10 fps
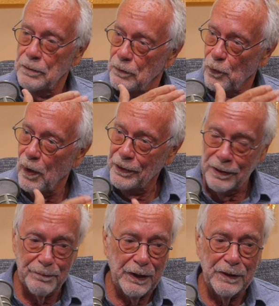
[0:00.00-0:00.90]
While
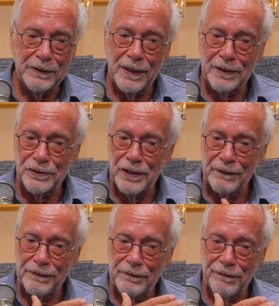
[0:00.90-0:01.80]
you're building that
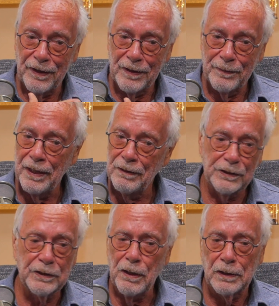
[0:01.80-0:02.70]
safe environment,
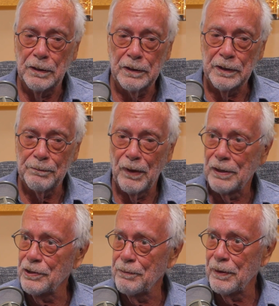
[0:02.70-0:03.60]
you're not learning
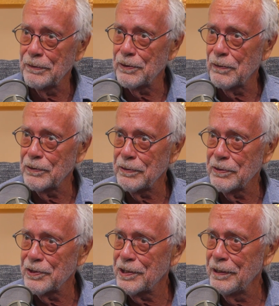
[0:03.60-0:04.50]
much about social
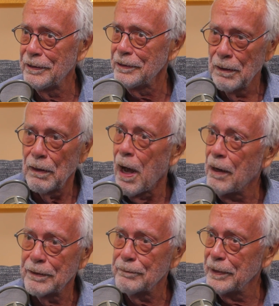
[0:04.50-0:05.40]
skills,
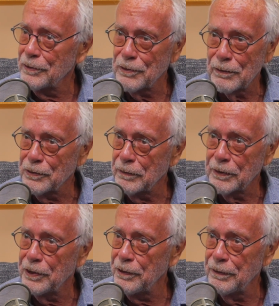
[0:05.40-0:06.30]
how to read social
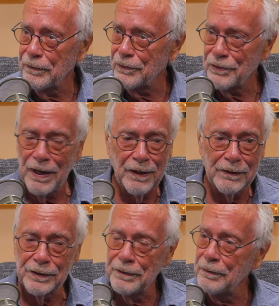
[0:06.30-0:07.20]
cues, how
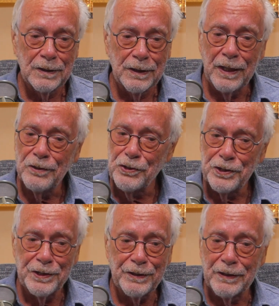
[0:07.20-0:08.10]
to
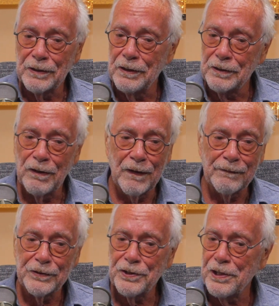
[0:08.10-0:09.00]
engineer a good
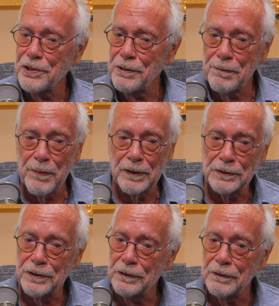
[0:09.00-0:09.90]
conversation
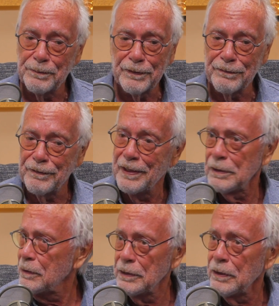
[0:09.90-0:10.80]
amongst a group of
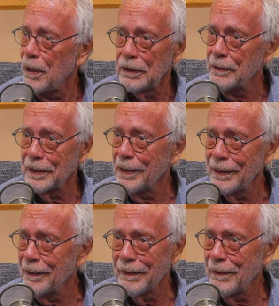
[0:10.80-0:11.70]
friends. You're not learning
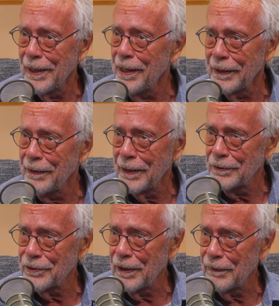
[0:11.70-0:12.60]
any, any of that
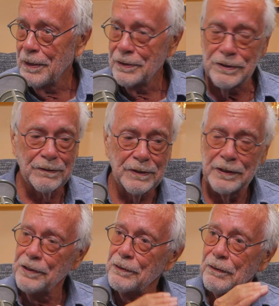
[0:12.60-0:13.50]
stuff. So
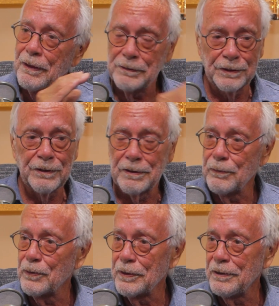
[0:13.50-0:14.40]
then you go out into the
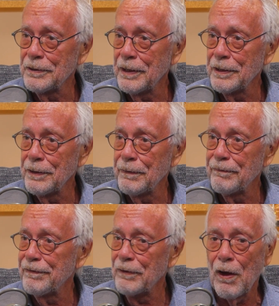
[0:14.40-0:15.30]
world and you
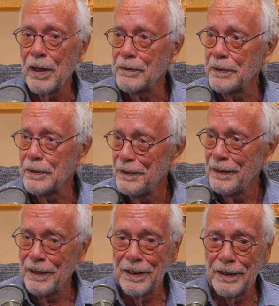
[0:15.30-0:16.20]
feel awkward
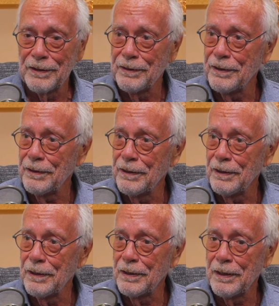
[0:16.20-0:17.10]
and uh,
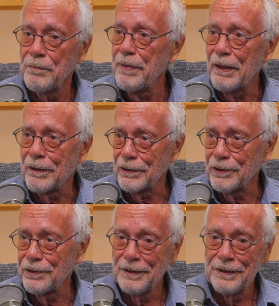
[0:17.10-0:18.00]

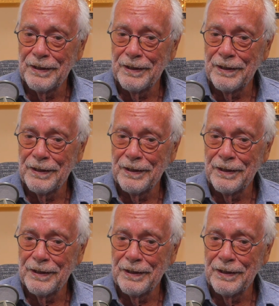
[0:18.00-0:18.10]
embarrassed.